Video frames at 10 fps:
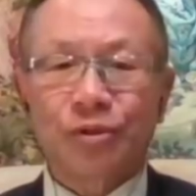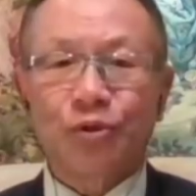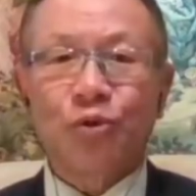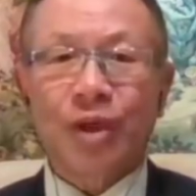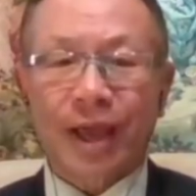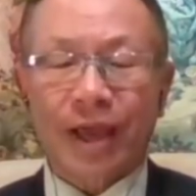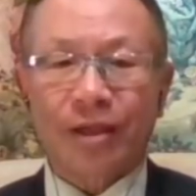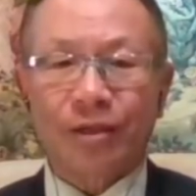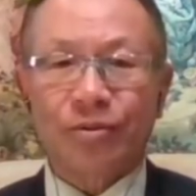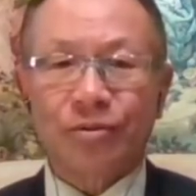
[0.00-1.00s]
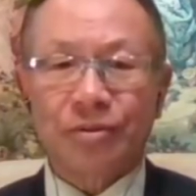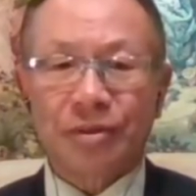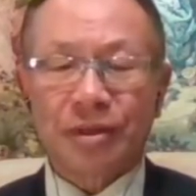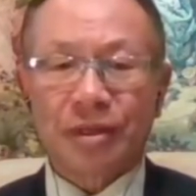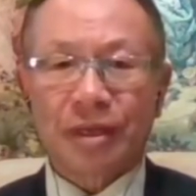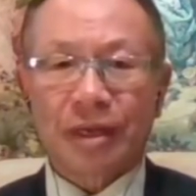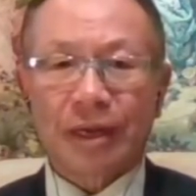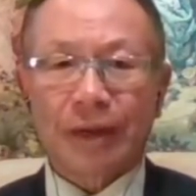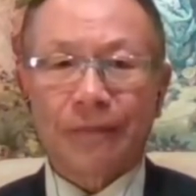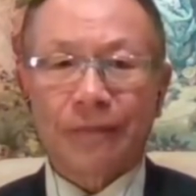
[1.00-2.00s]
the UK to
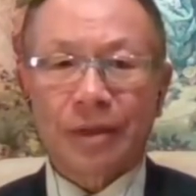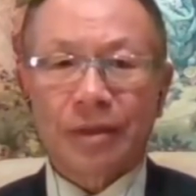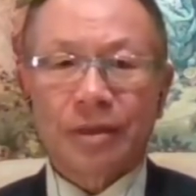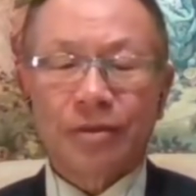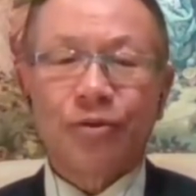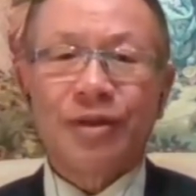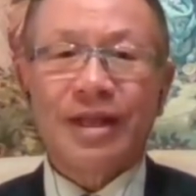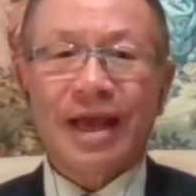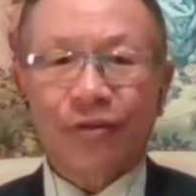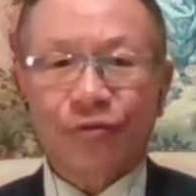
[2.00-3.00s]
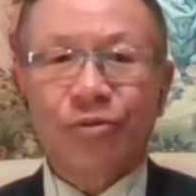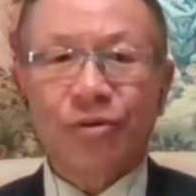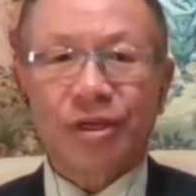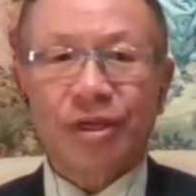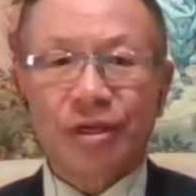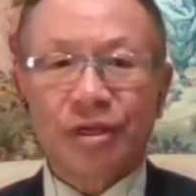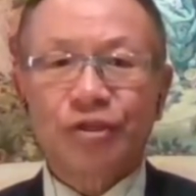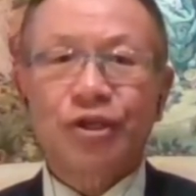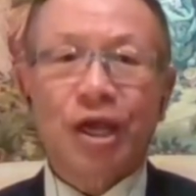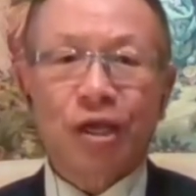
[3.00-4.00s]
um, unilaterally
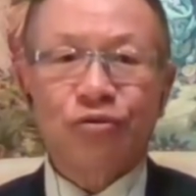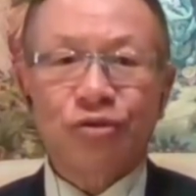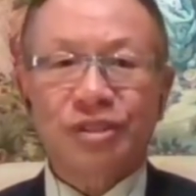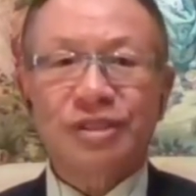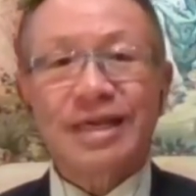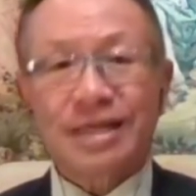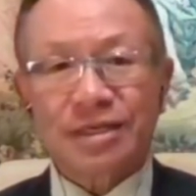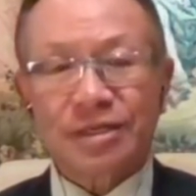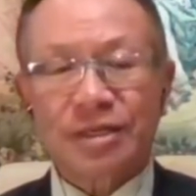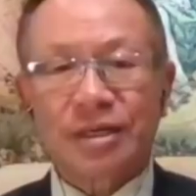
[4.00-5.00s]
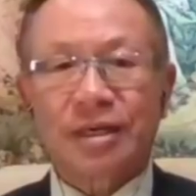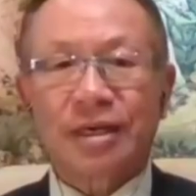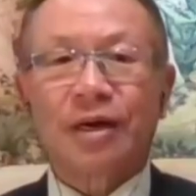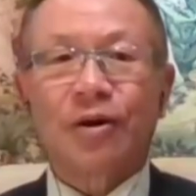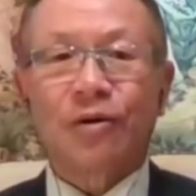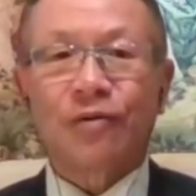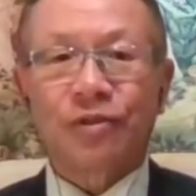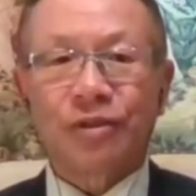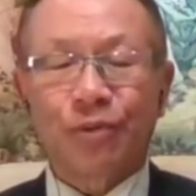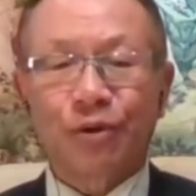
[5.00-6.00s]
change the status uh,
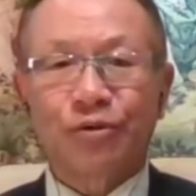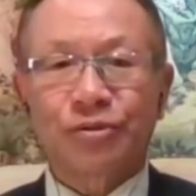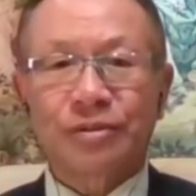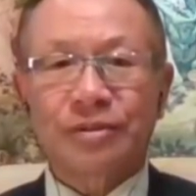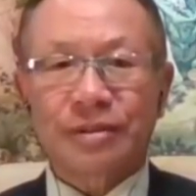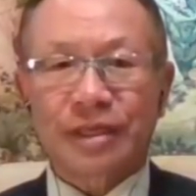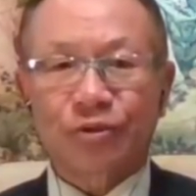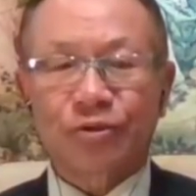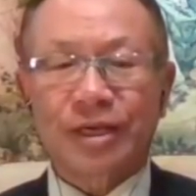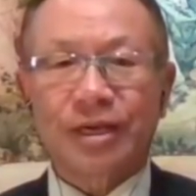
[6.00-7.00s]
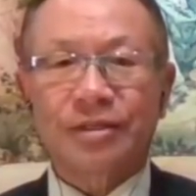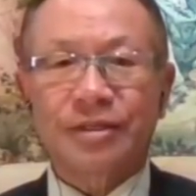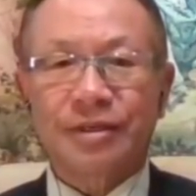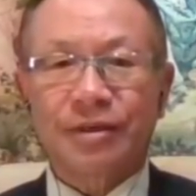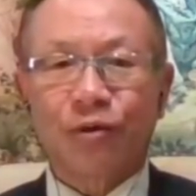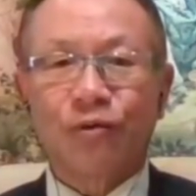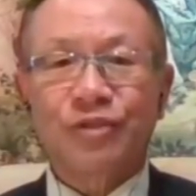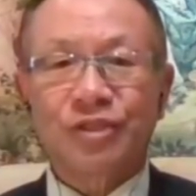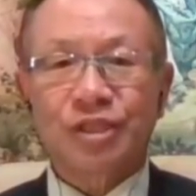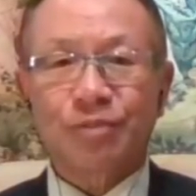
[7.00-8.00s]
of the British nationality
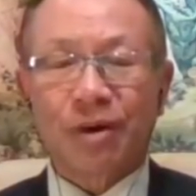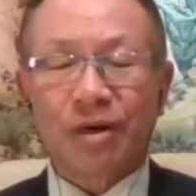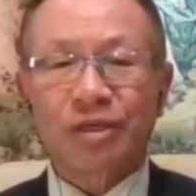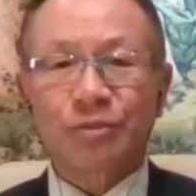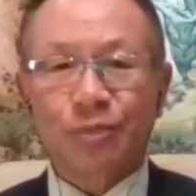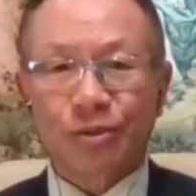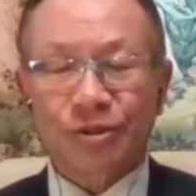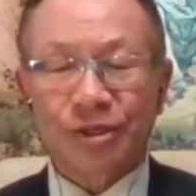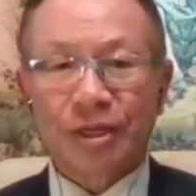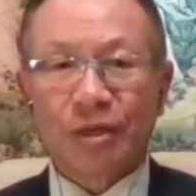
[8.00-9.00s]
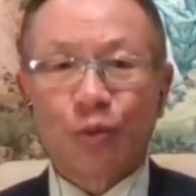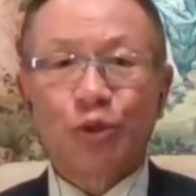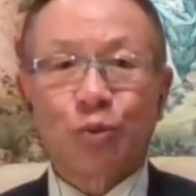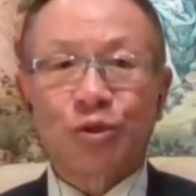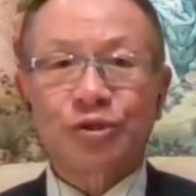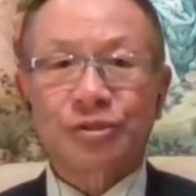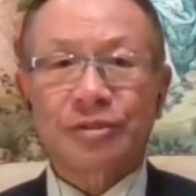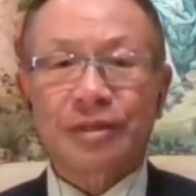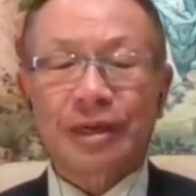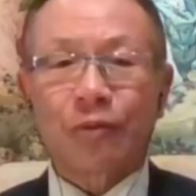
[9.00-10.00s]
overseas passport, which
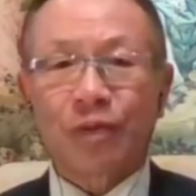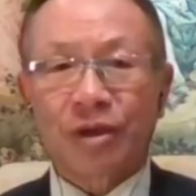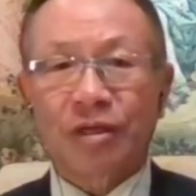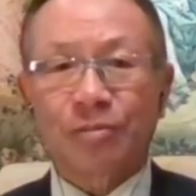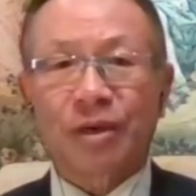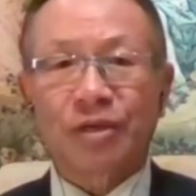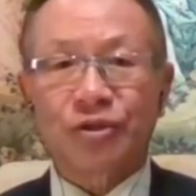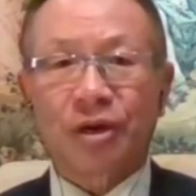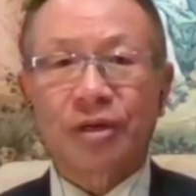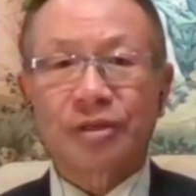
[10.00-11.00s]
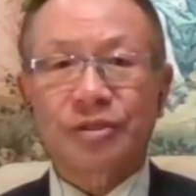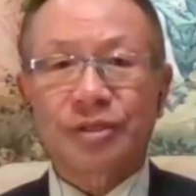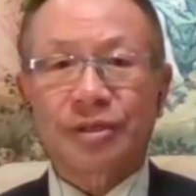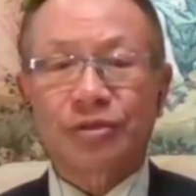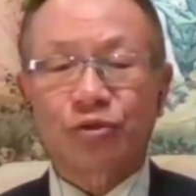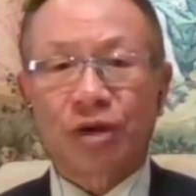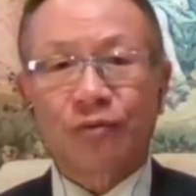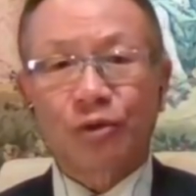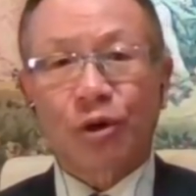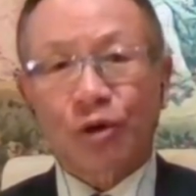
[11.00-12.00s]
was uh, regarded by China's uh,
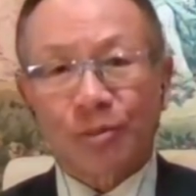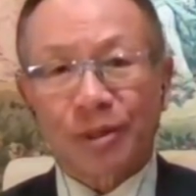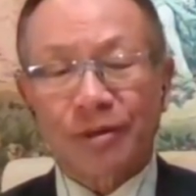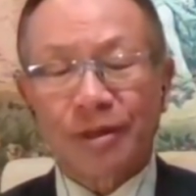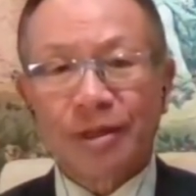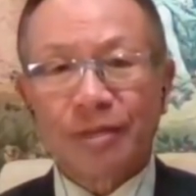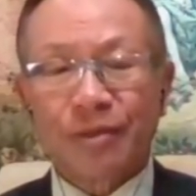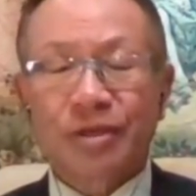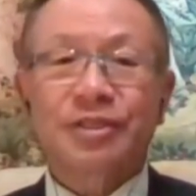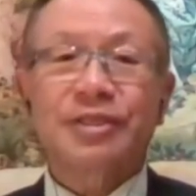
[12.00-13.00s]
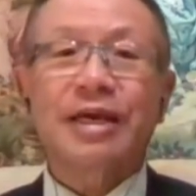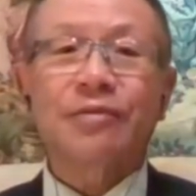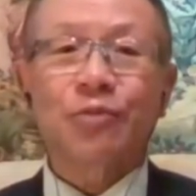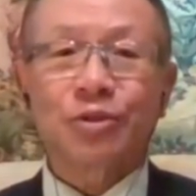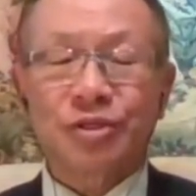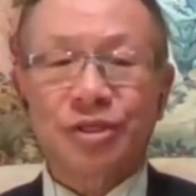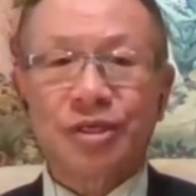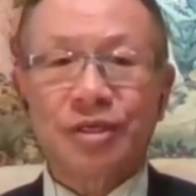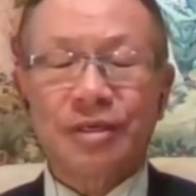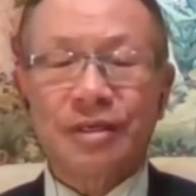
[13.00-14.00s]
travel document, because that was
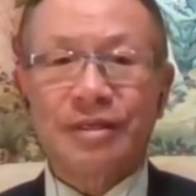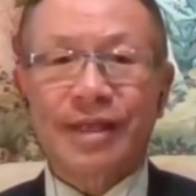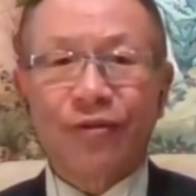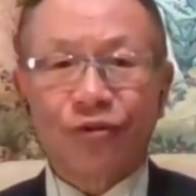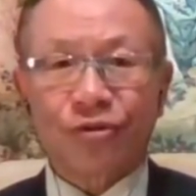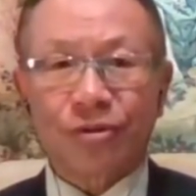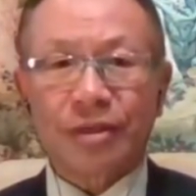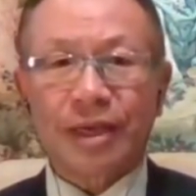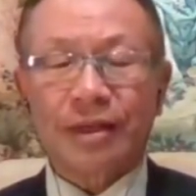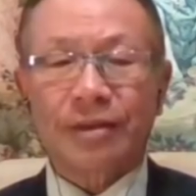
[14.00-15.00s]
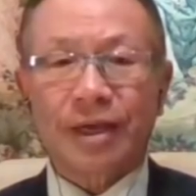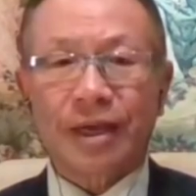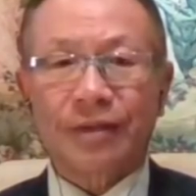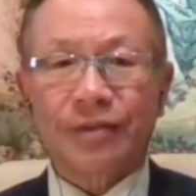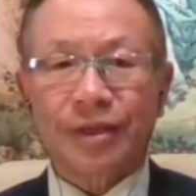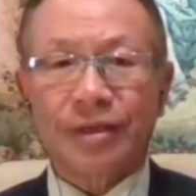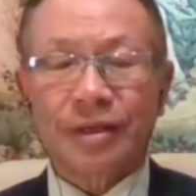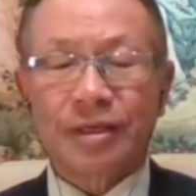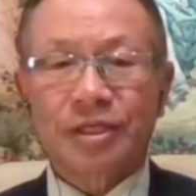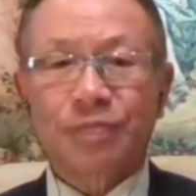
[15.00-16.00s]
the intention and, and
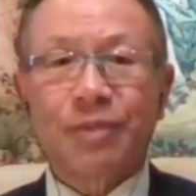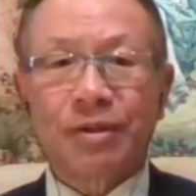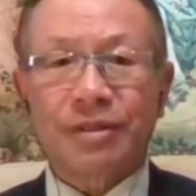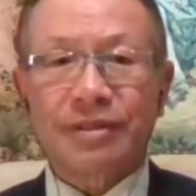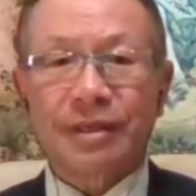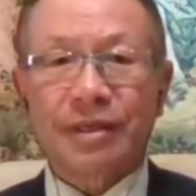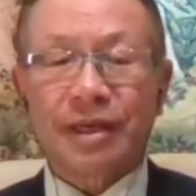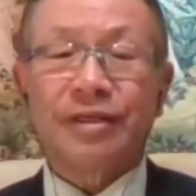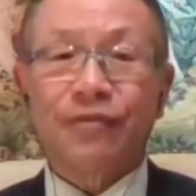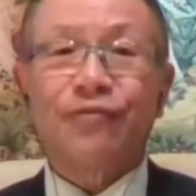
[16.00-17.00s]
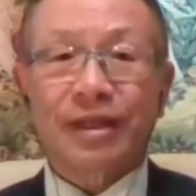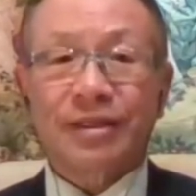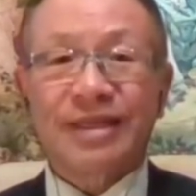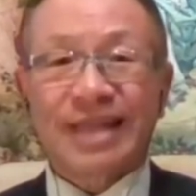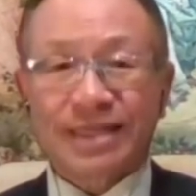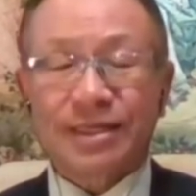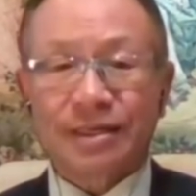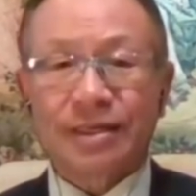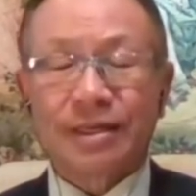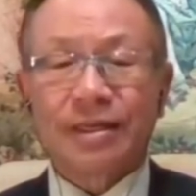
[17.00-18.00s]
the spirit, and in fact, the
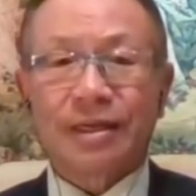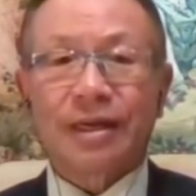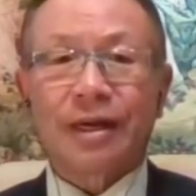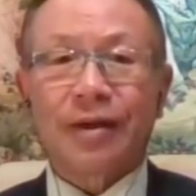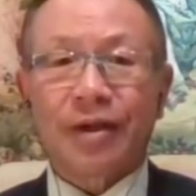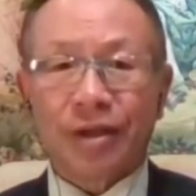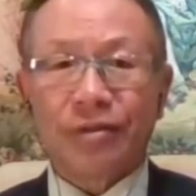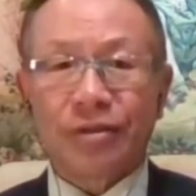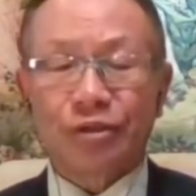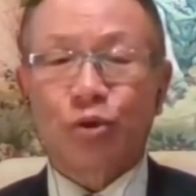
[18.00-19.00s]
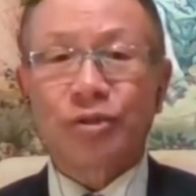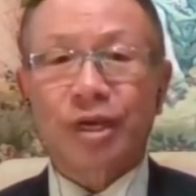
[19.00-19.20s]
letter uh, in the joint